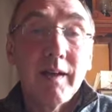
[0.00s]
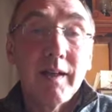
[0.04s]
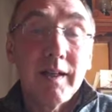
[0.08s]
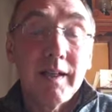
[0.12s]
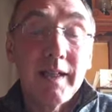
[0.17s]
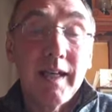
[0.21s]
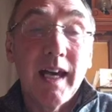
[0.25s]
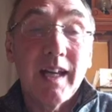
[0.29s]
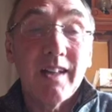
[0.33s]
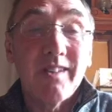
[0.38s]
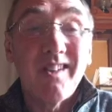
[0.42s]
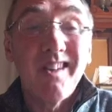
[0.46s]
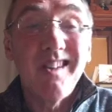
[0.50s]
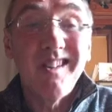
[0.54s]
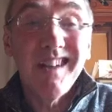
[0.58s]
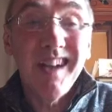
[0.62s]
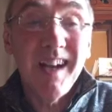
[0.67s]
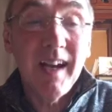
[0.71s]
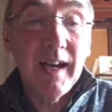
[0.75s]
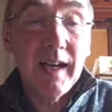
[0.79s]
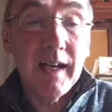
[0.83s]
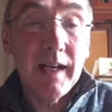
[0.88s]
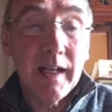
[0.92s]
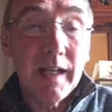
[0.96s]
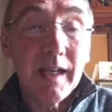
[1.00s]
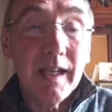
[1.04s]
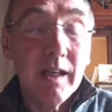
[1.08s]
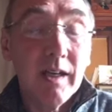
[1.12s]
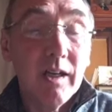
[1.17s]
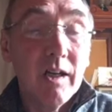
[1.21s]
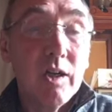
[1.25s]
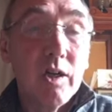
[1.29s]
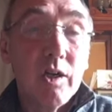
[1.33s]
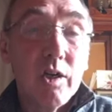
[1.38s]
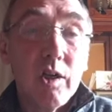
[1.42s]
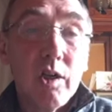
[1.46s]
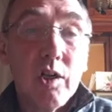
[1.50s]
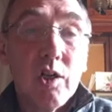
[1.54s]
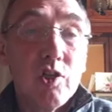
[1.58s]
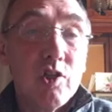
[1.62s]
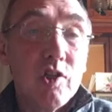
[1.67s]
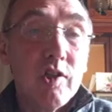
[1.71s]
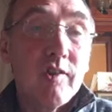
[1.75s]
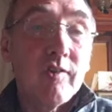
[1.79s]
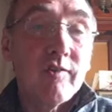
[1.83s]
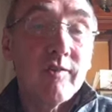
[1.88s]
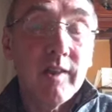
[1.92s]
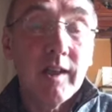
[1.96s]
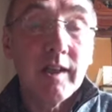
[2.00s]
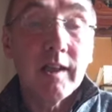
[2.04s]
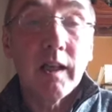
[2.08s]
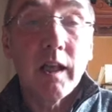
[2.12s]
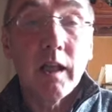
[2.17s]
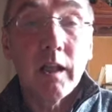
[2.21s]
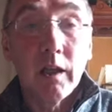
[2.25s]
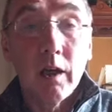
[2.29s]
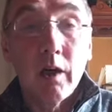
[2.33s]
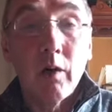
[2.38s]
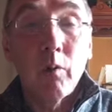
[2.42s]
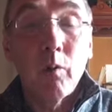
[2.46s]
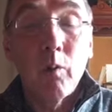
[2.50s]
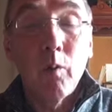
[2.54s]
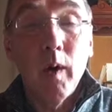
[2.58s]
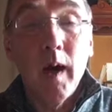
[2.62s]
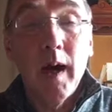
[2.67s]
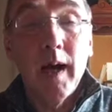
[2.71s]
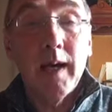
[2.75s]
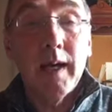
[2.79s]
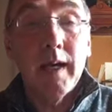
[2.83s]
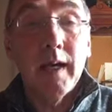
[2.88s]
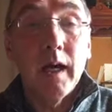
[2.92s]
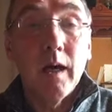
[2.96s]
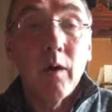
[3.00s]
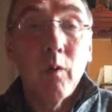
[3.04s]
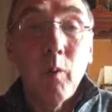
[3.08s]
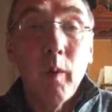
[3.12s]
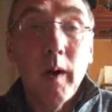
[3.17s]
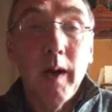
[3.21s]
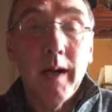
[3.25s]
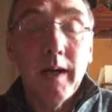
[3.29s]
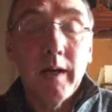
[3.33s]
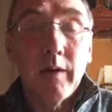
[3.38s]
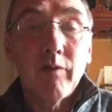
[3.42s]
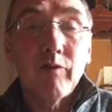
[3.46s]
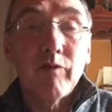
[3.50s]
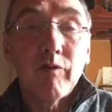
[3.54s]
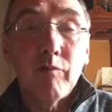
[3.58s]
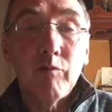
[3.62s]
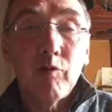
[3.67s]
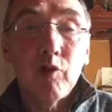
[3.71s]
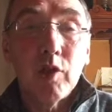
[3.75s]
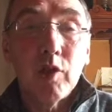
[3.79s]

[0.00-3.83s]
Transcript: Yet today, she's still a long way away from